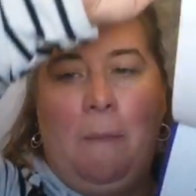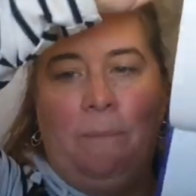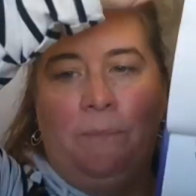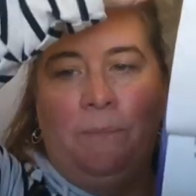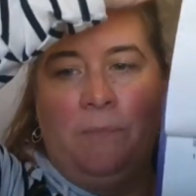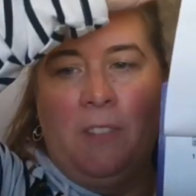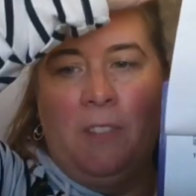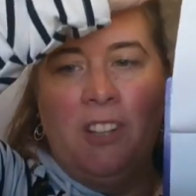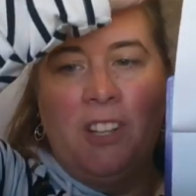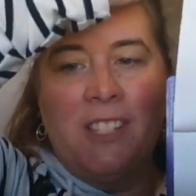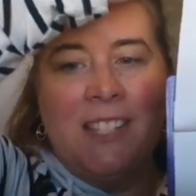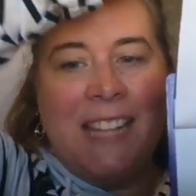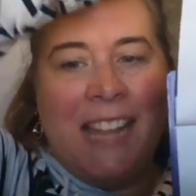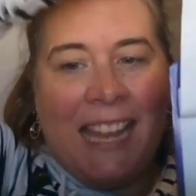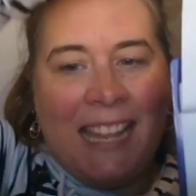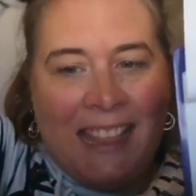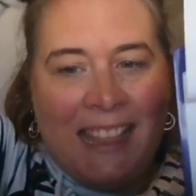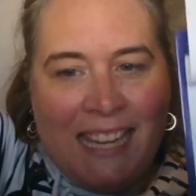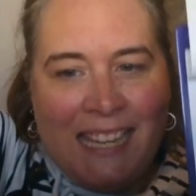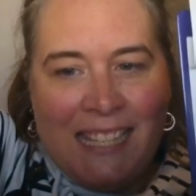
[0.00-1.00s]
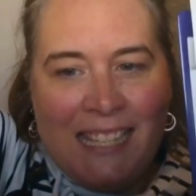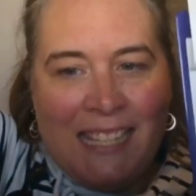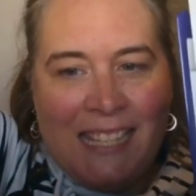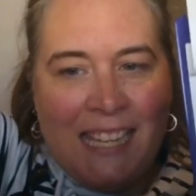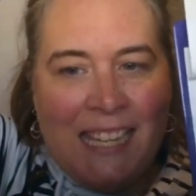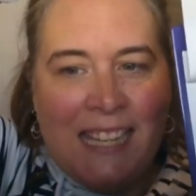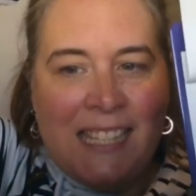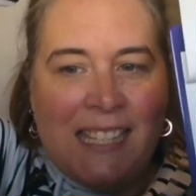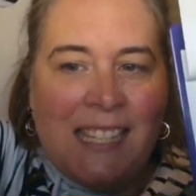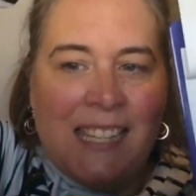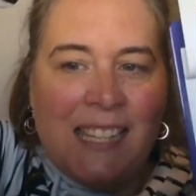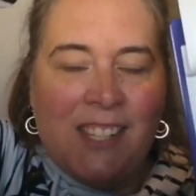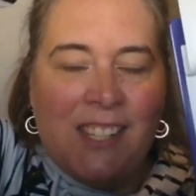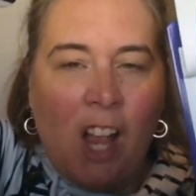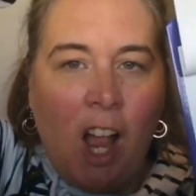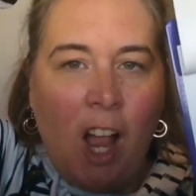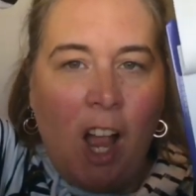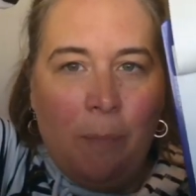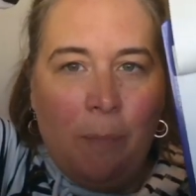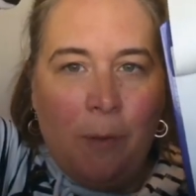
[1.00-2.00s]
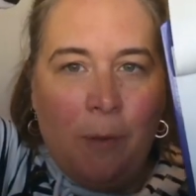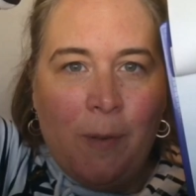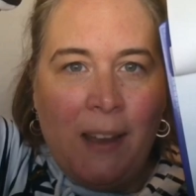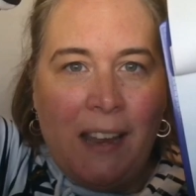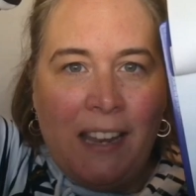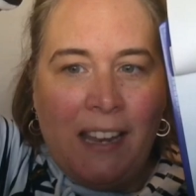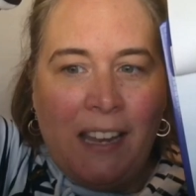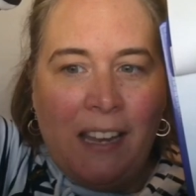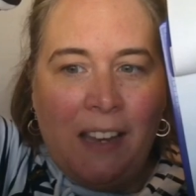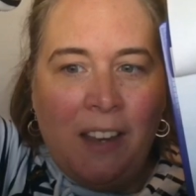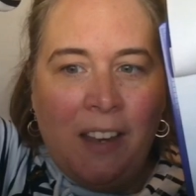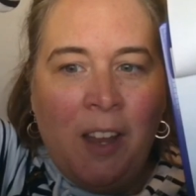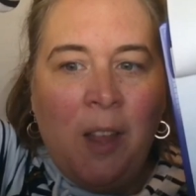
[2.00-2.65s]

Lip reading: Looks like this, and it says operating